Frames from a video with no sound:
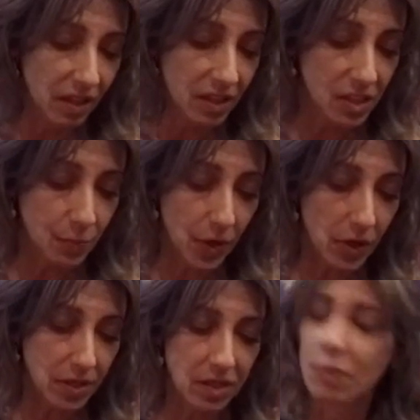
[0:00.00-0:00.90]

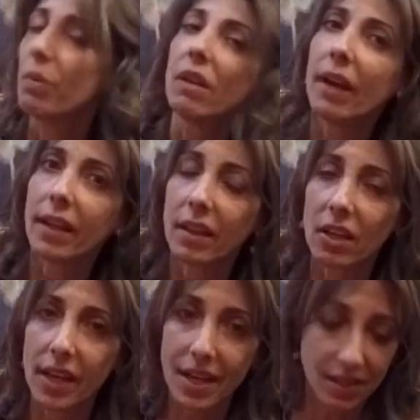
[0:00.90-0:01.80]
Spirit's going to be right there
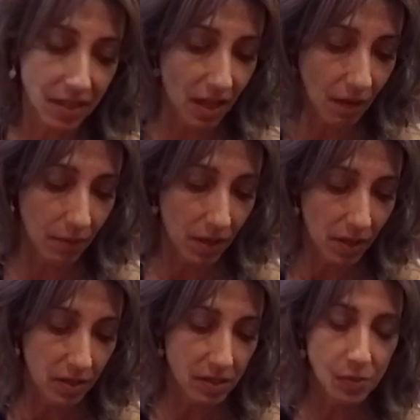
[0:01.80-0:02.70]
next to them.
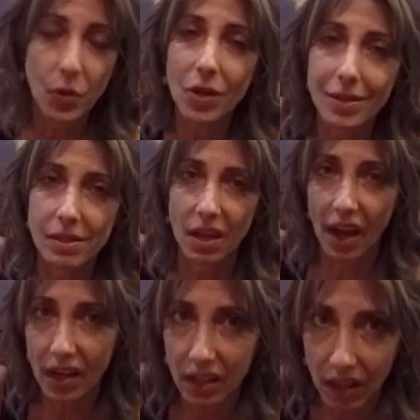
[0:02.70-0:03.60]
Spirit is
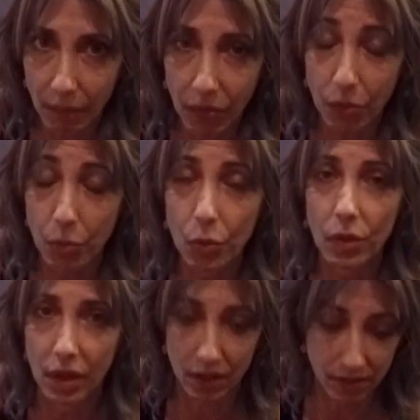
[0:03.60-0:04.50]
guiding them through
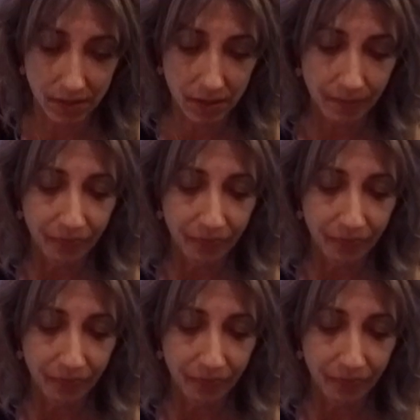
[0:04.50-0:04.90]
this.